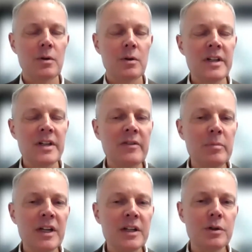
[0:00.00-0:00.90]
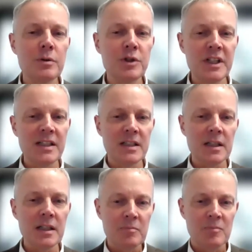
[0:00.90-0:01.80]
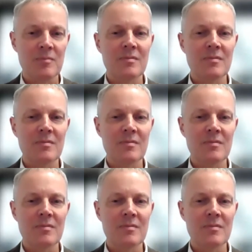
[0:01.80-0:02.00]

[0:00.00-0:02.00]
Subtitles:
You can never be too cheesy.